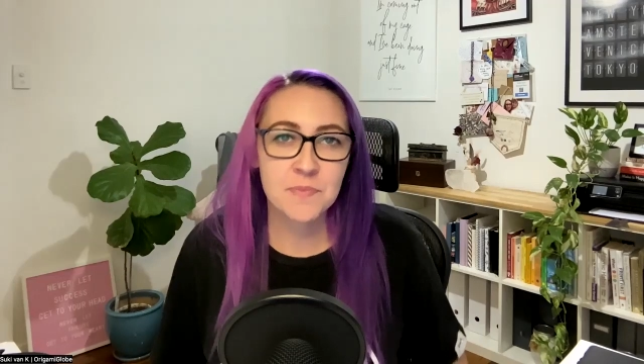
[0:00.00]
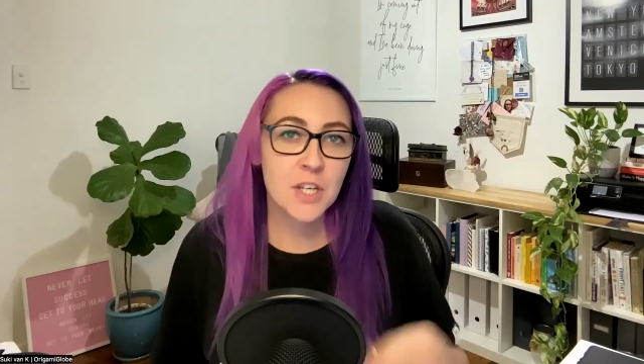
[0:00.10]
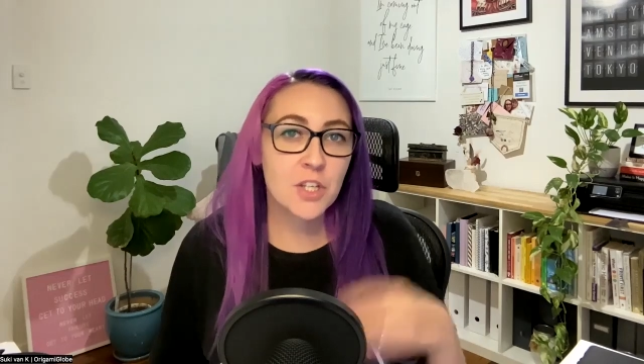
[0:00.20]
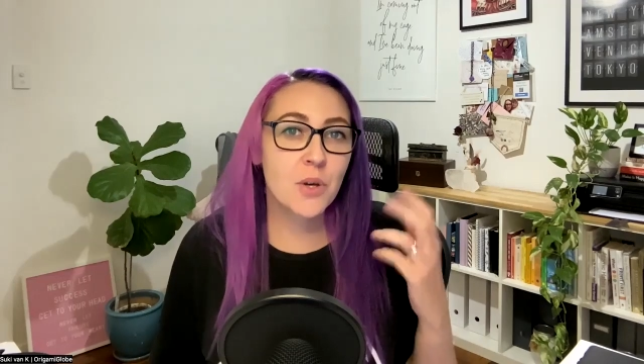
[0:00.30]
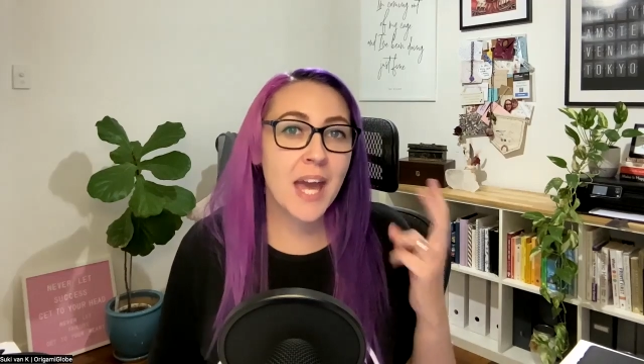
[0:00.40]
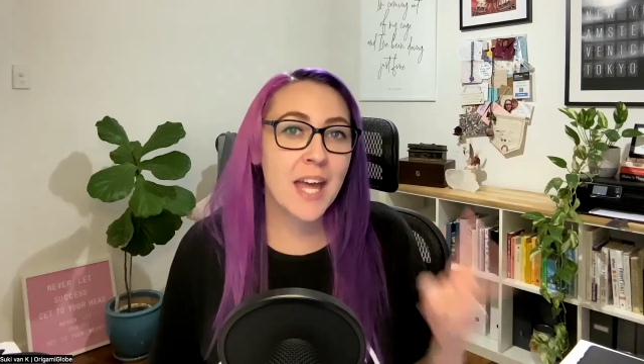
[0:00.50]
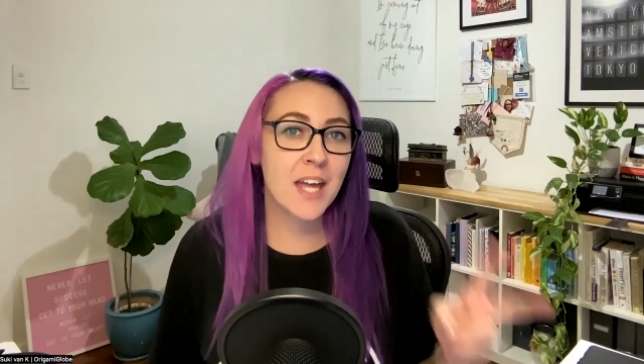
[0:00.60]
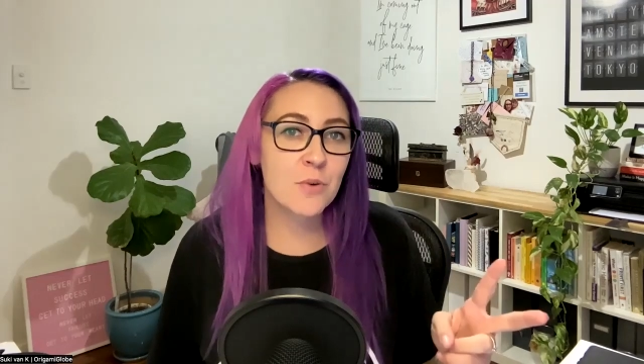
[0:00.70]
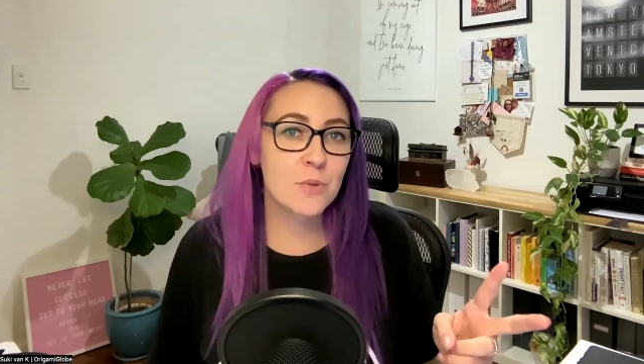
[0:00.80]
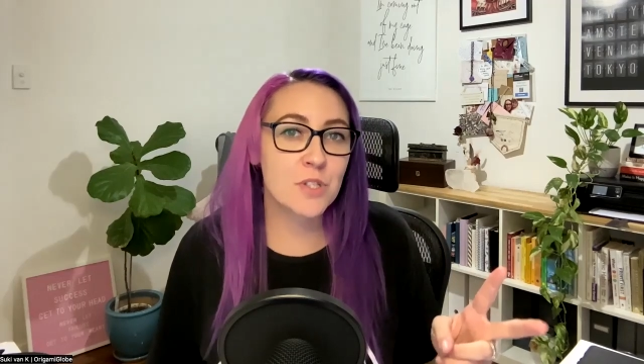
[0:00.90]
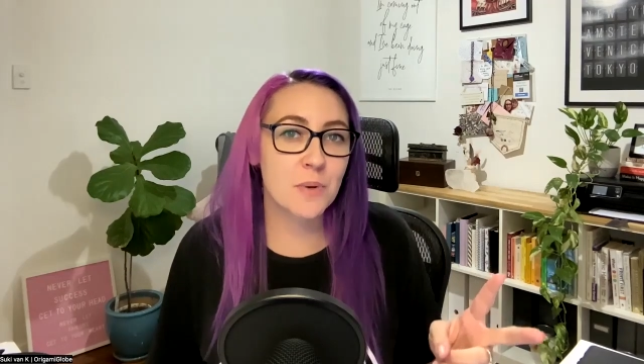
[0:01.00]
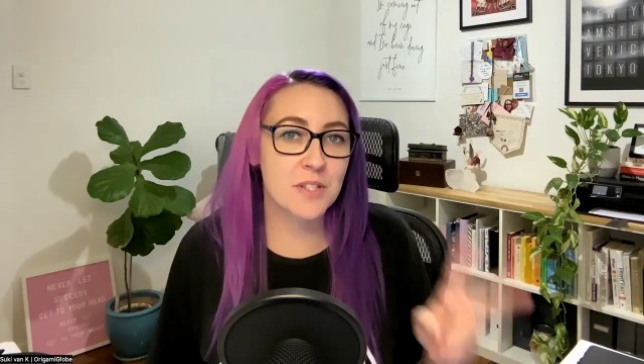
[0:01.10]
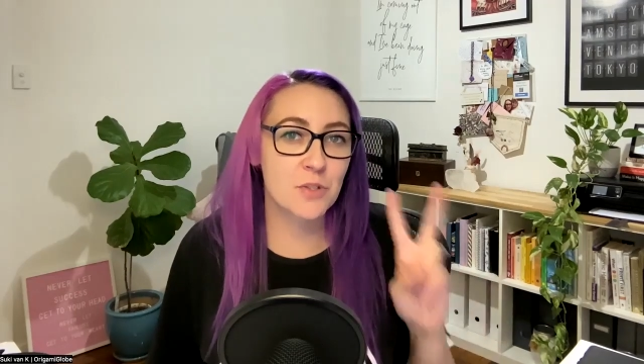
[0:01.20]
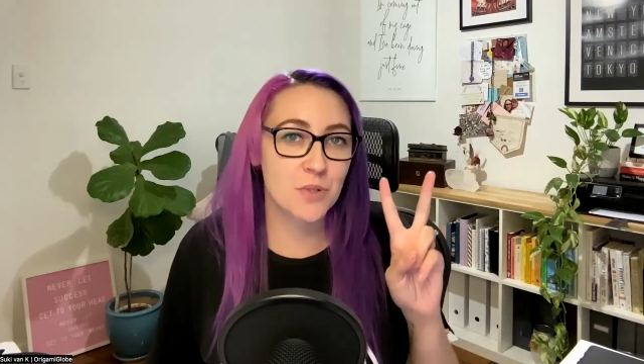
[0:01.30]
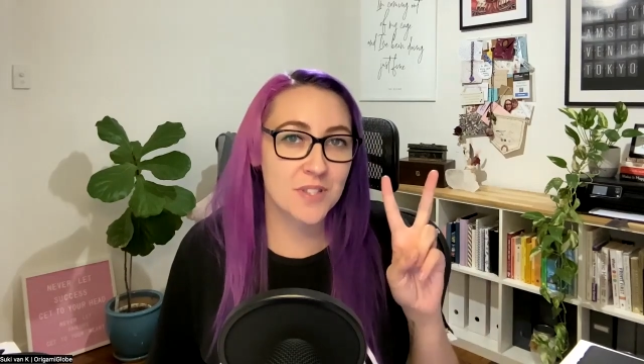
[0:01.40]
You can also,
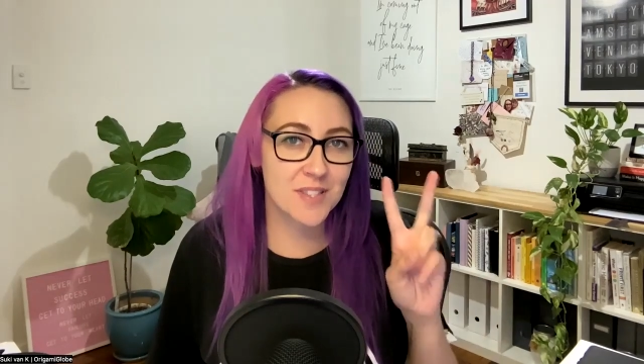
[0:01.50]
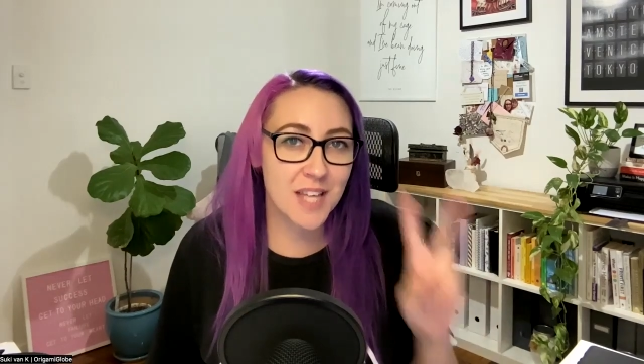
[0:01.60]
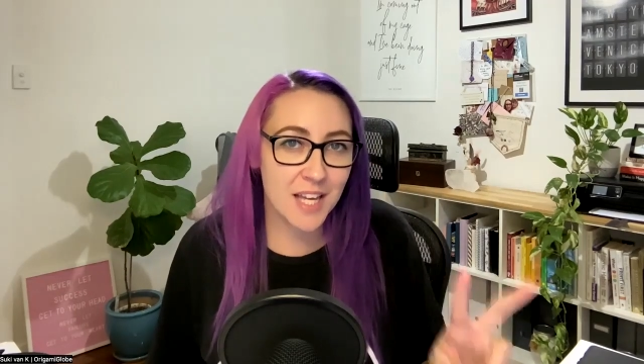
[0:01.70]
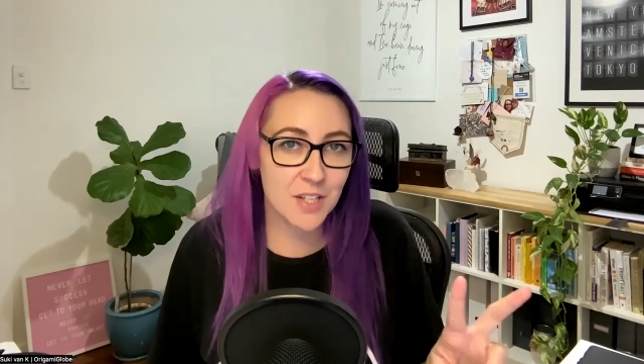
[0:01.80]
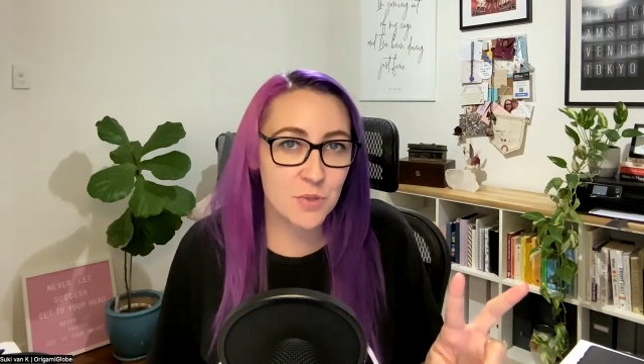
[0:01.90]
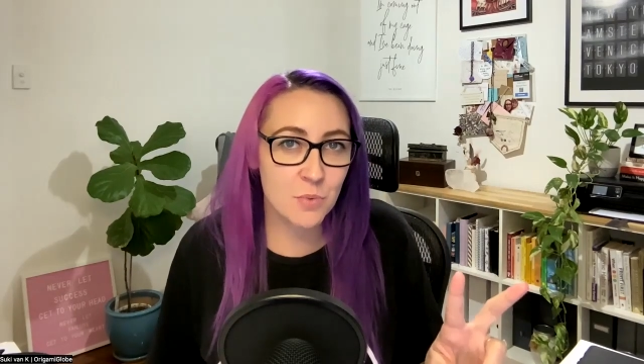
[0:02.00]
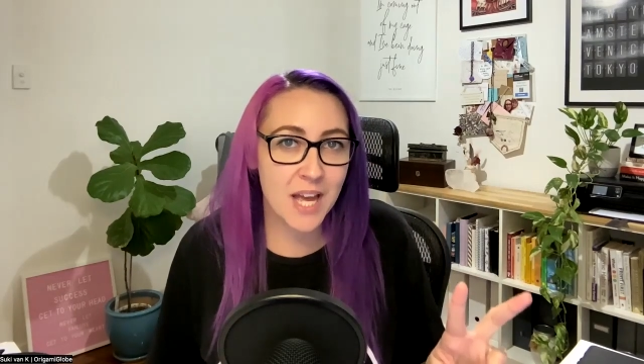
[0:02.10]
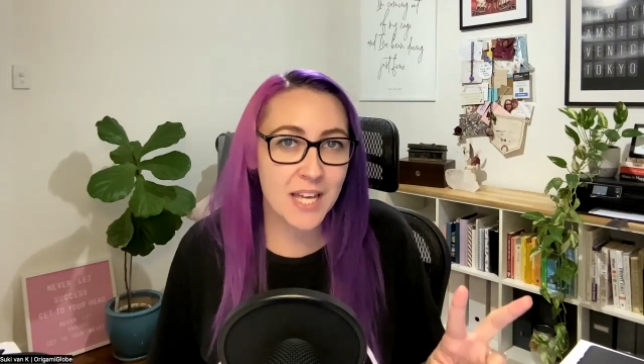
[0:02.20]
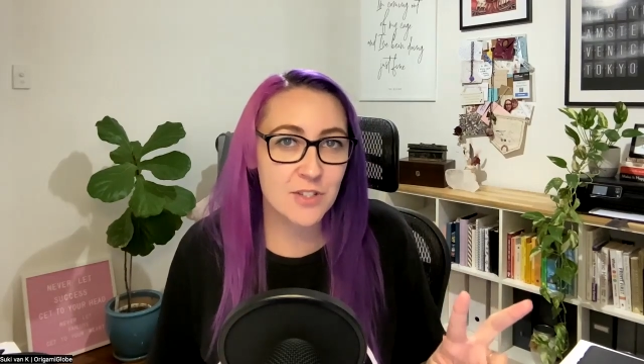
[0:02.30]
as your second way